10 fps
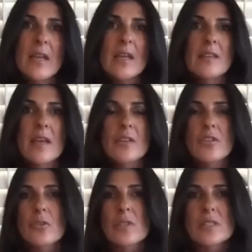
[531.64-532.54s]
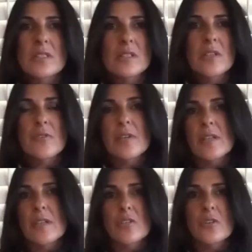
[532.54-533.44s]
then you can deliver
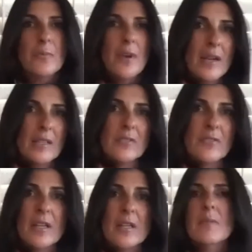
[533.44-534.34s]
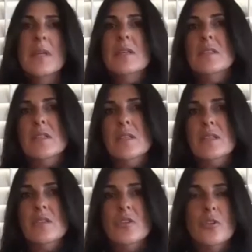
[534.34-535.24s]
it in your product development,
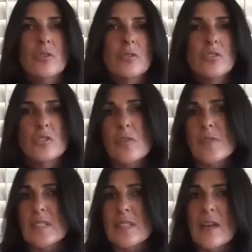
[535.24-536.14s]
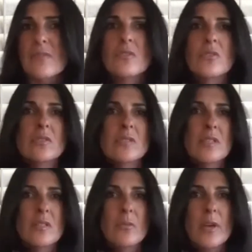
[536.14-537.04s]
in your service levels,
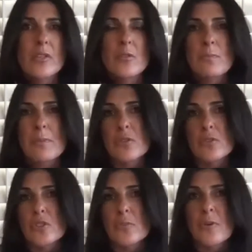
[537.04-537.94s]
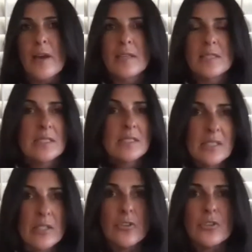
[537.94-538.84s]
in the way you build your product and
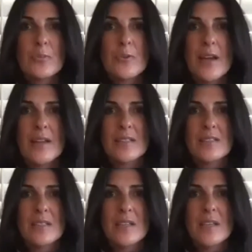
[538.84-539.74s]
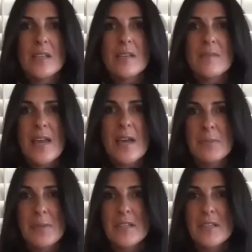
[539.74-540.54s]
deliver your product. That would be the